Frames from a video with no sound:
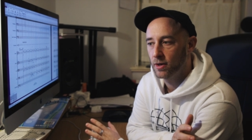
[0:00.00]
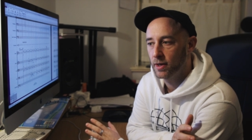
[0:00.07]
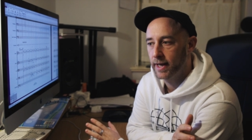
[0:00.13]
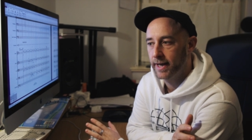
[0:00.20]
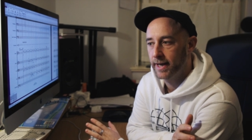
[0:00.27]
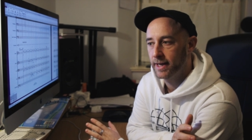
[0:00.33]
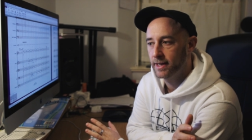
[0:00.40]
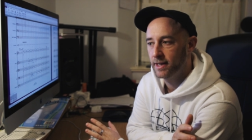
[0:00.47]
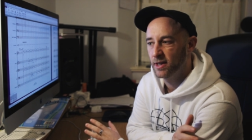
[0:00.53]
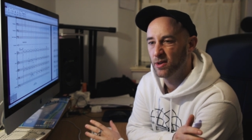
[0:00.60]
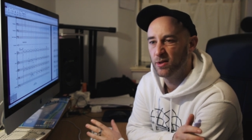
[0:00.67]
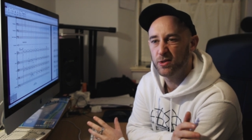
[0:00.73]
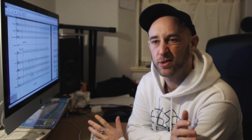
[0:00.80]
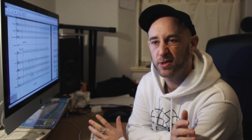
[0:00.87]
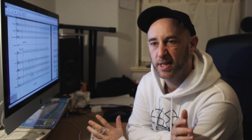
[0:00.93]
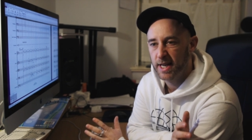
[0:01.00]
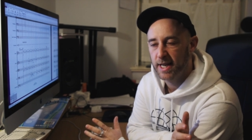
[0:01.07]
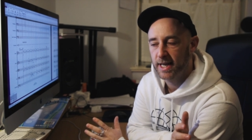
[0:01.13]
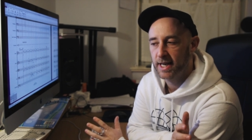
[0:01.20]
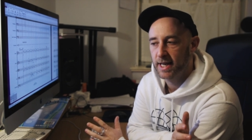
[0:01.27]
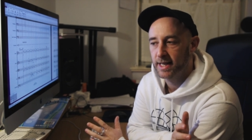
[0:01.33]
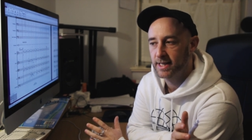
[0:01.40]
uh, you know, just
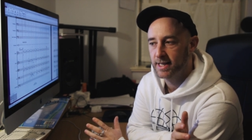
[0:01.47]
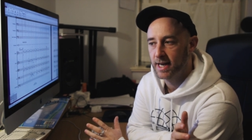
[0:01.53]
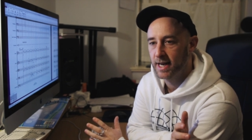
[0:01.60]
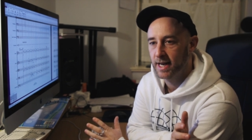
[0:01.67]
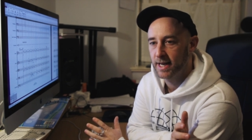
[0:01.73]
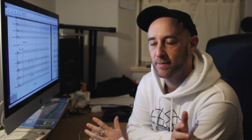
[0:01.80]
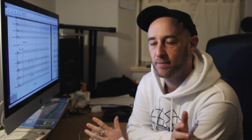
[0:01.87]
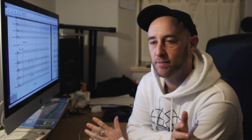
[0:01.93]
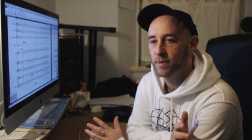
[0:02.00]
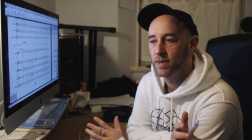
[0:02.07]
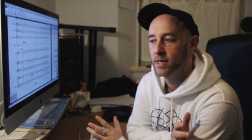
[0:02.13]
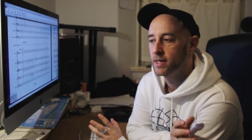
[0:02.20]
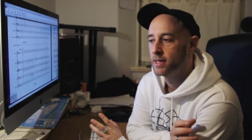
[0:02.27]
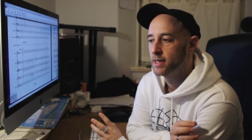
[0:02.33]
taking our time,